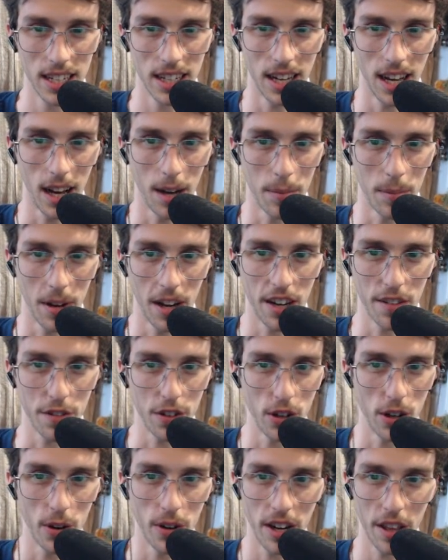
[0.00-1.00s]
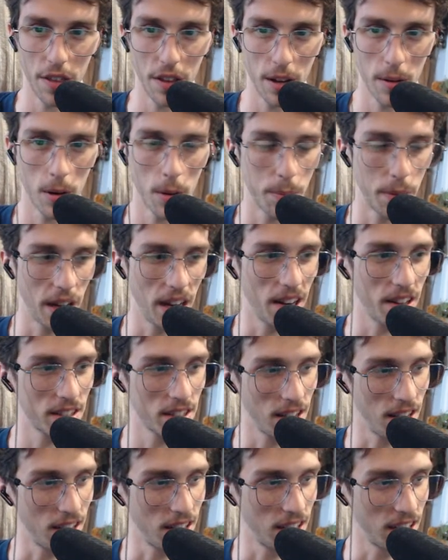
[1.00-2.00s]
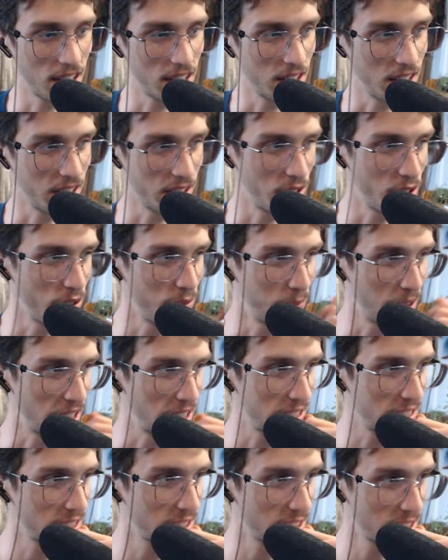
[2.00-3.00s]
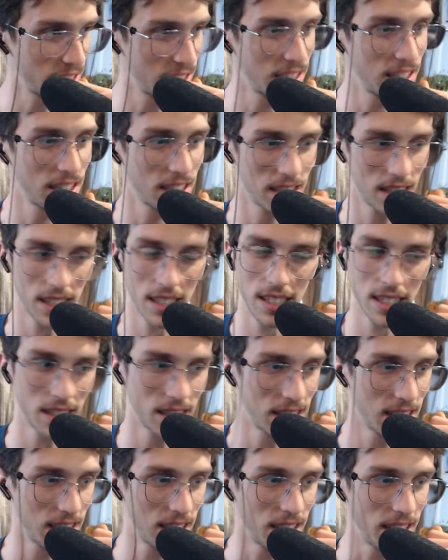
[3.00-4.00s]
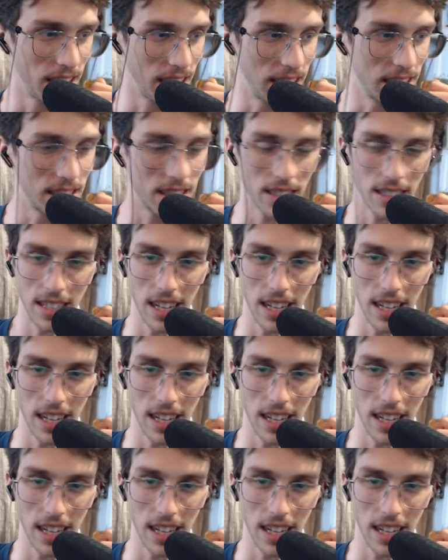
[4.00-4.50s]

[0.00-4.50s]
And if you know anything about Panasonic, like Lumix, it's...